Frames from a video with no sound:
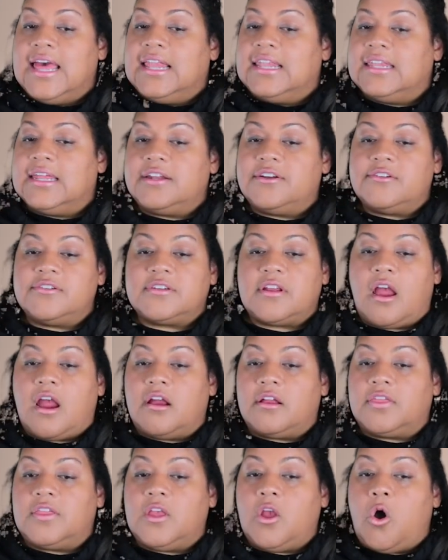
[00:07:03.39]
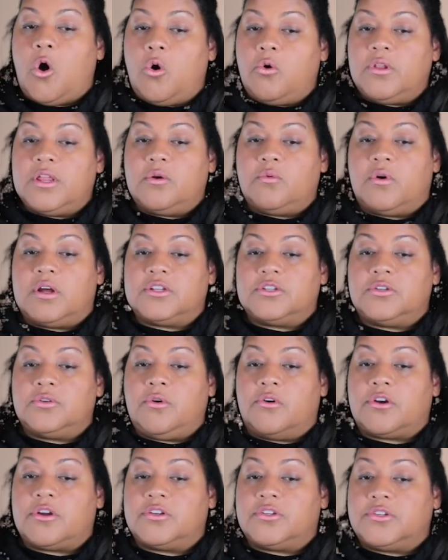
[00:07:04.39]
Lenders aren't the only ones who
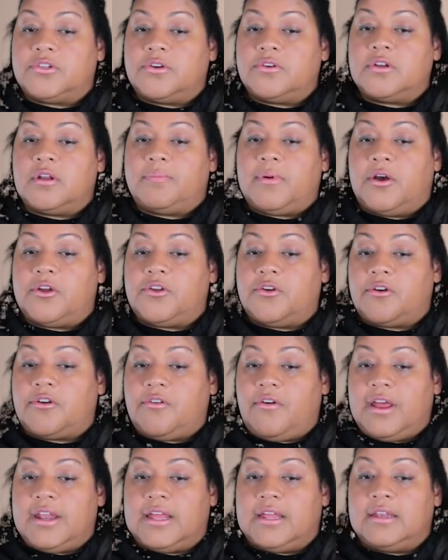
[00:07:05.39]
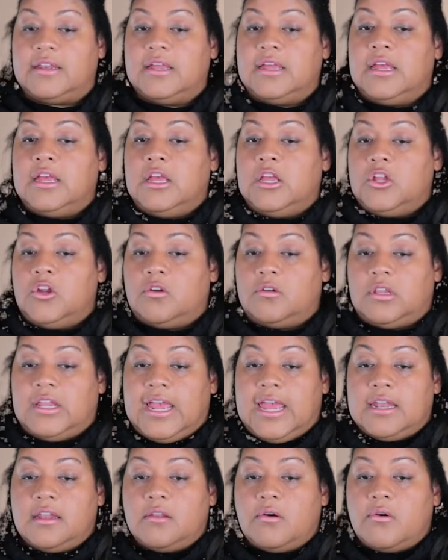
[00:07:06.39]
are concerned about your credit your
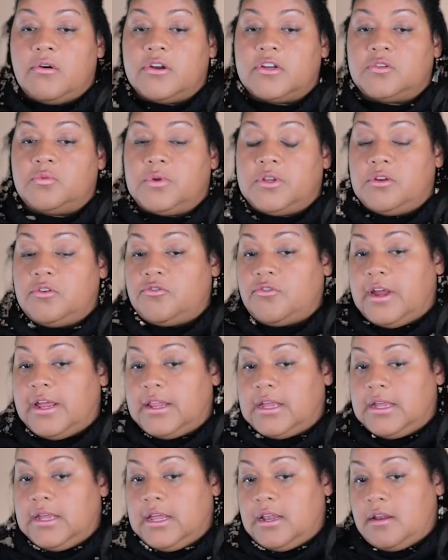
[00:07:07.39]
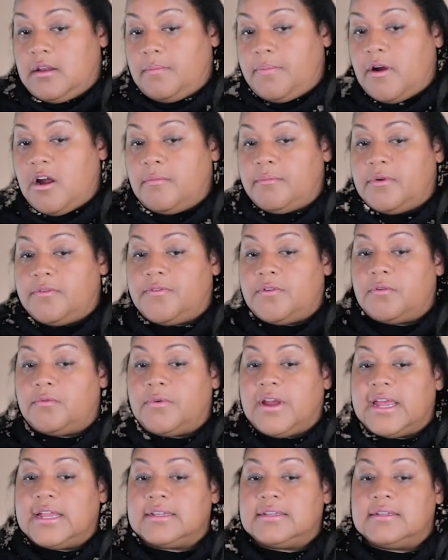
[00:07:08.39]
landlords when you try to get an apartment for
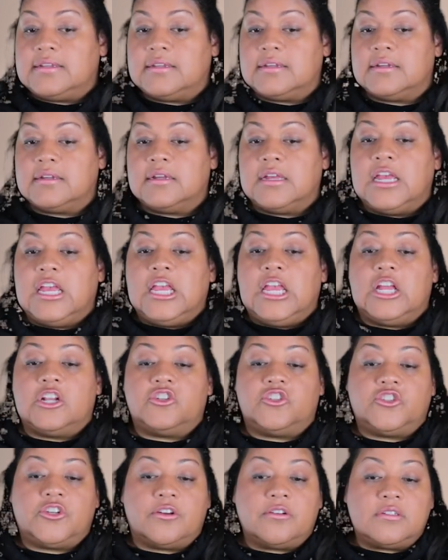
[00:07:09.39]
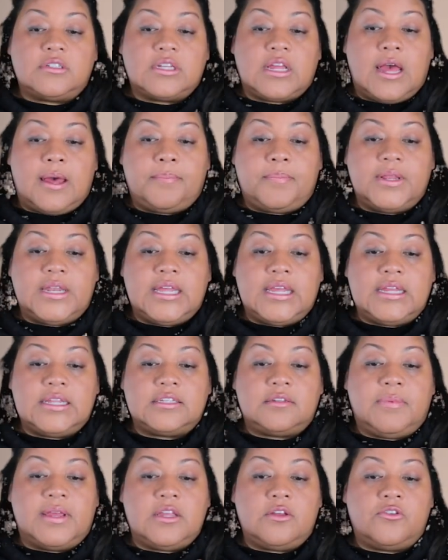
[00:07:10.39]
rent. Insurance
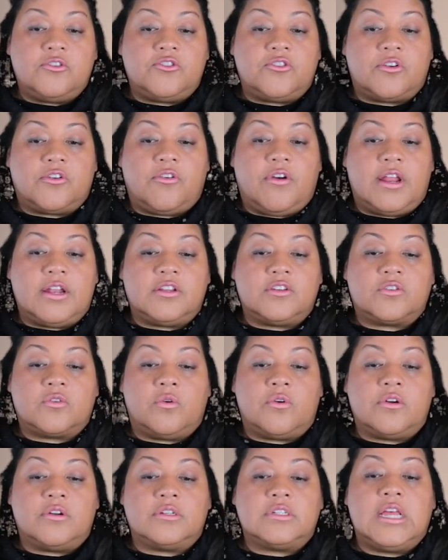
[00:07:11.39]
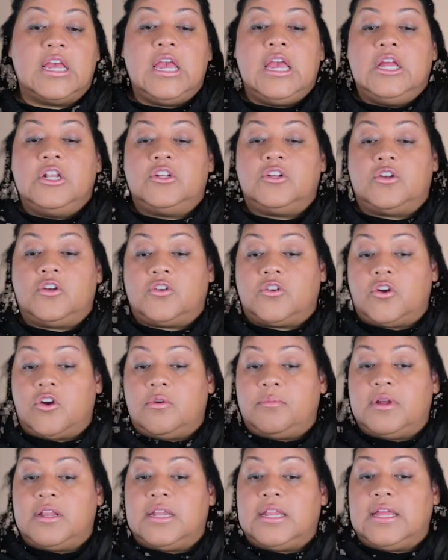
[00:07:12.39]
companies may use your credit scores to
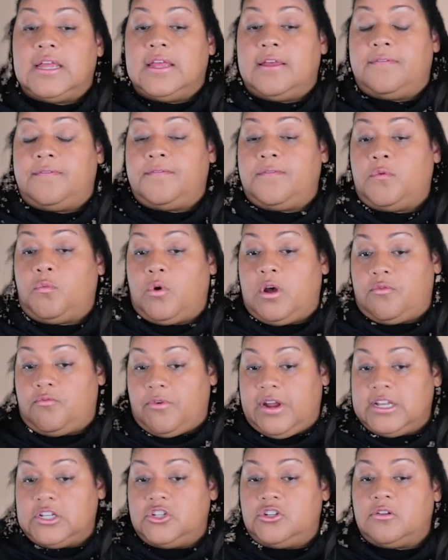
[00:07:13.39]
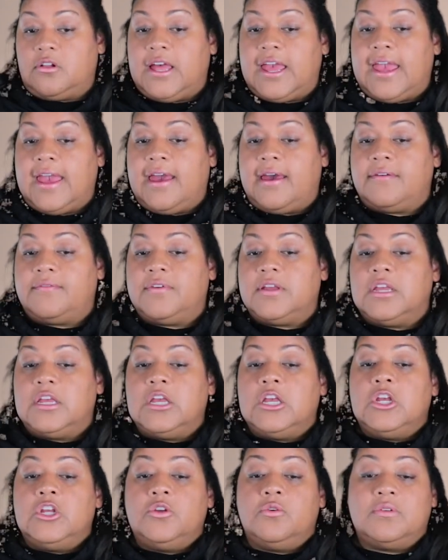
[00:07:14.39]
determine if what rates you'll have.
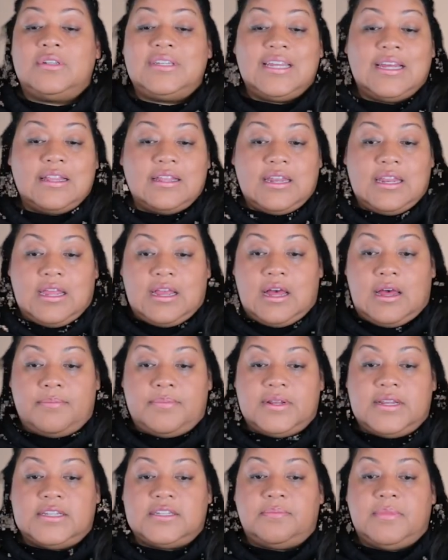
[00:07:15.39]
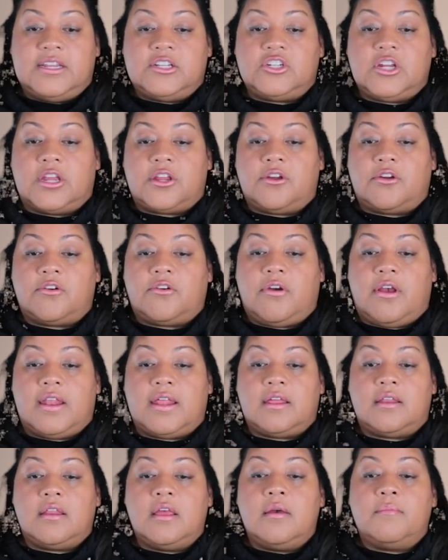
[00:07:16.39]
Utility companies may check your
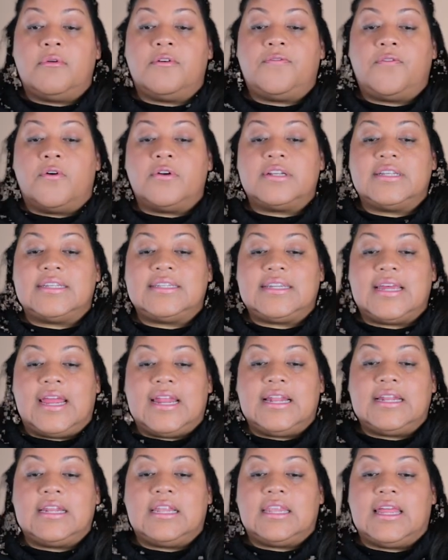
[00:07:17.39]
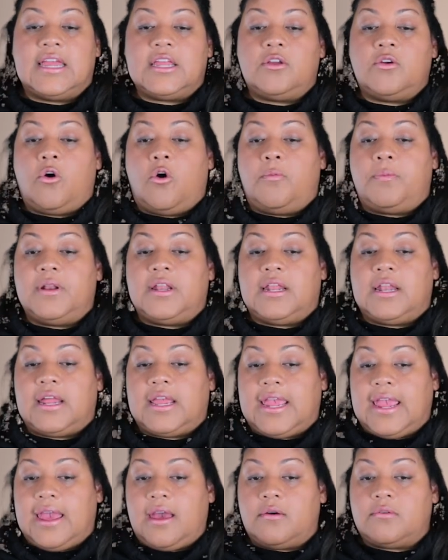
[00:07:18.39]
credit before deciding to let you open an
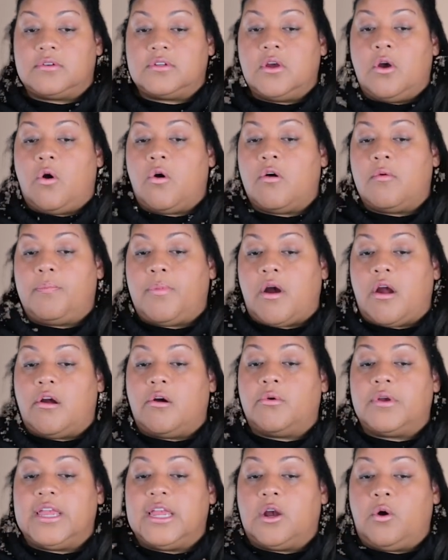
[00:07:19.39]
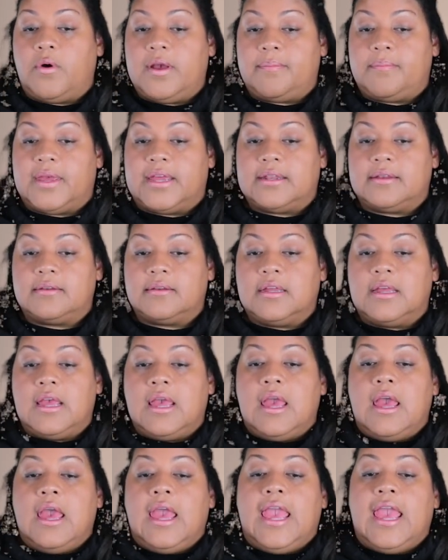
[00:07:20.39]
account or borrow equipment.
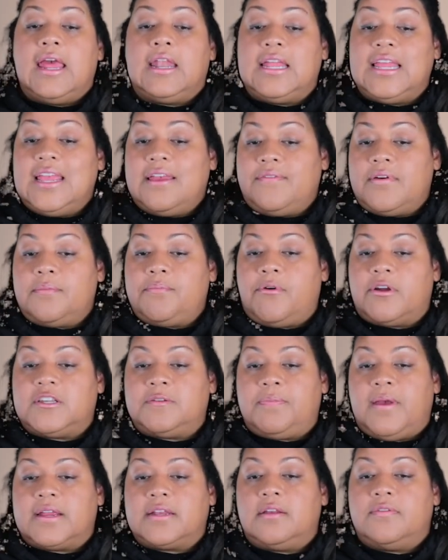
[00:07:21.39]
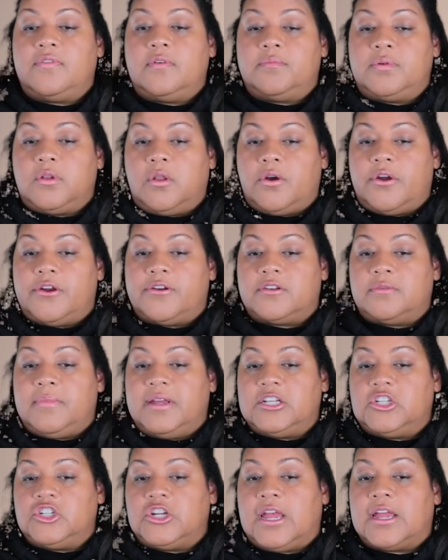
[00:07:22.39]
And even prospective employers
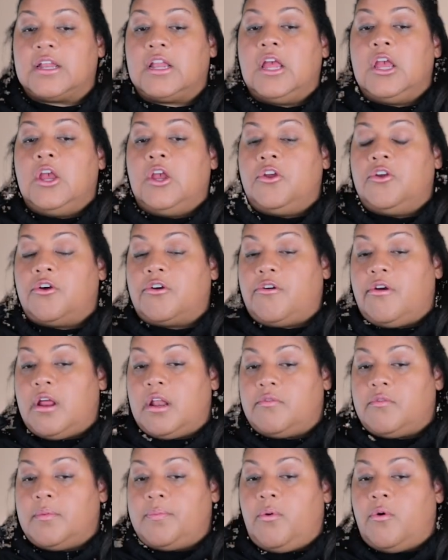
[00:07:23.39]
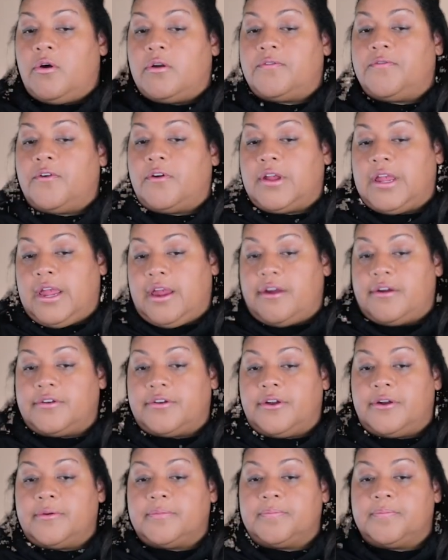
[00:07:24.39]
may check your credit report for
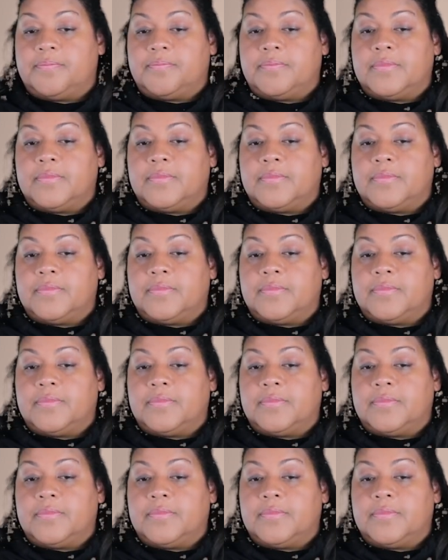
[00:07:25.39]
character.